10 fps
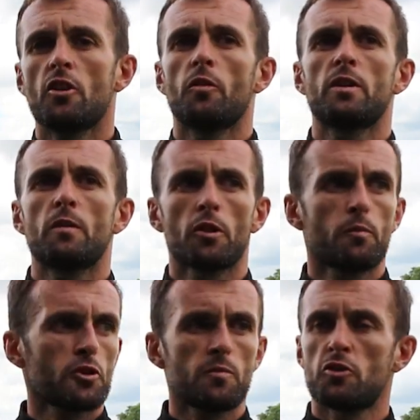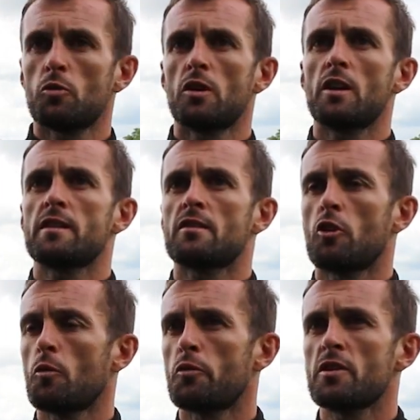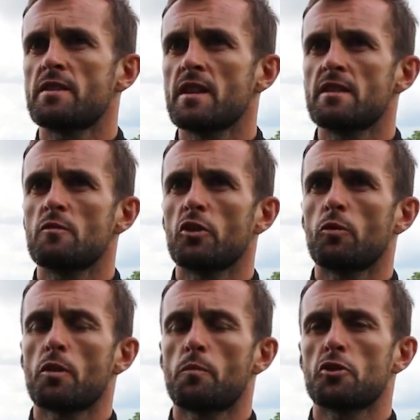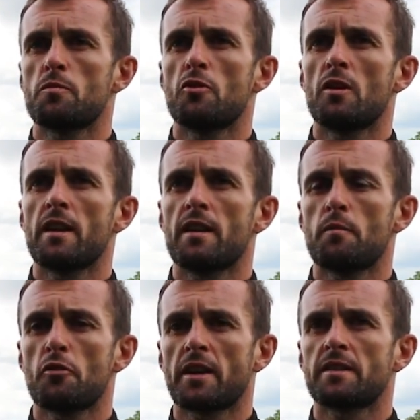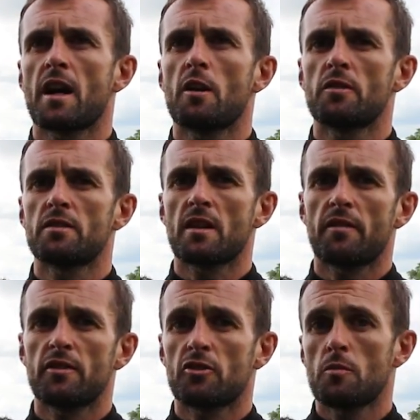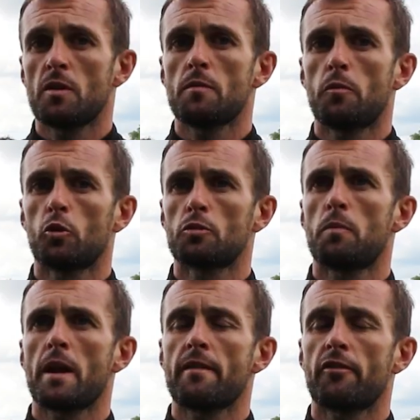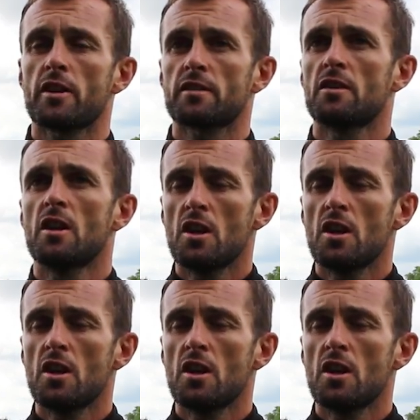Yeah, you know, we didn't want to push him too early. It's a long pre-season. We don't want to push him early and he breaks down and stuff. He's going to be an important player for us.